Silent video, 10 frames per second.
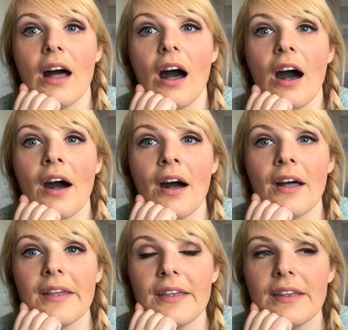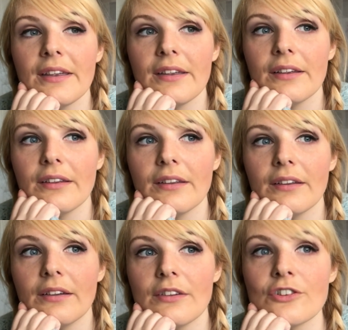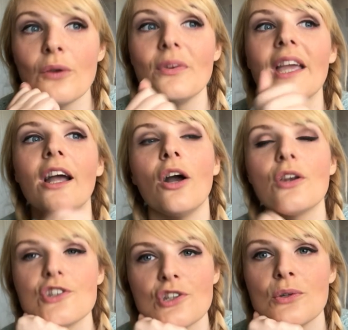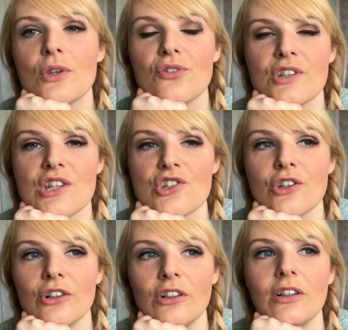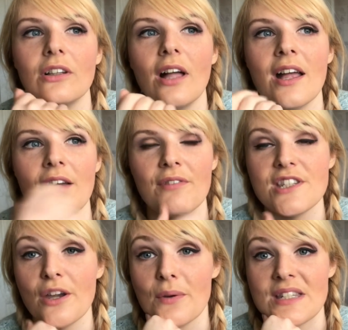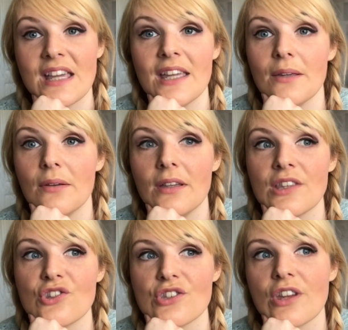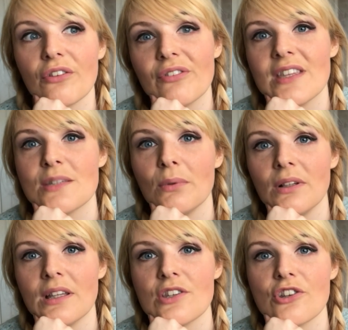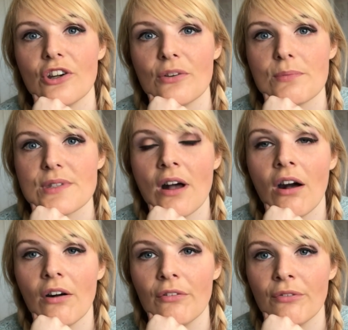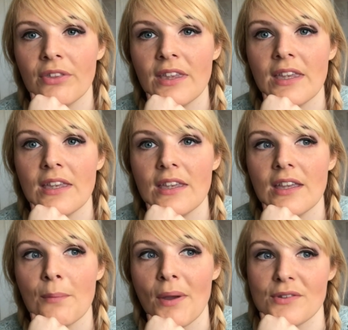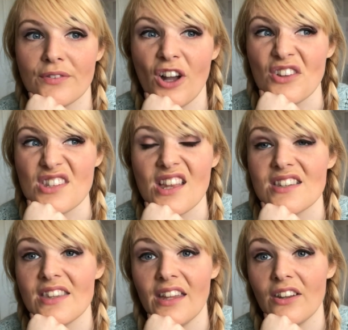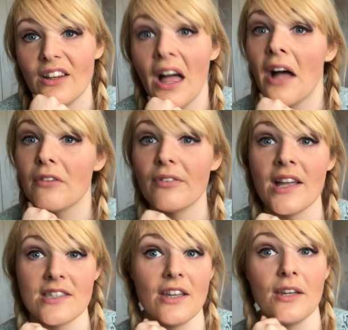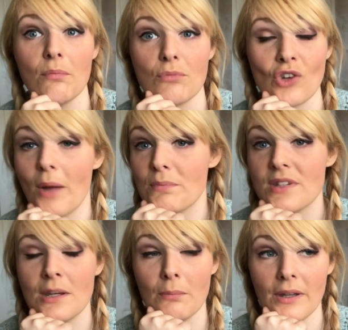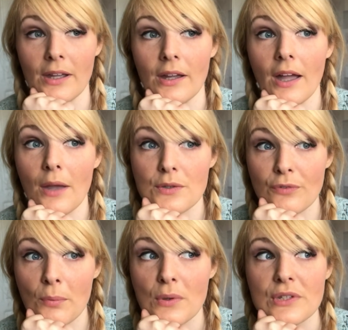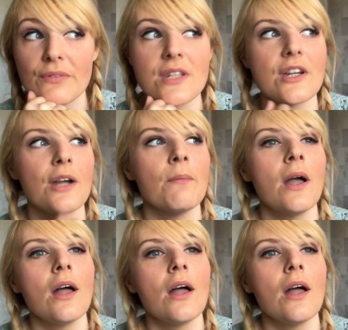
I don't think I'm going to do the traditional video a day. It's just not feasible in terms of the amount of content that I'll have, as I am trapped in my house for most of the time.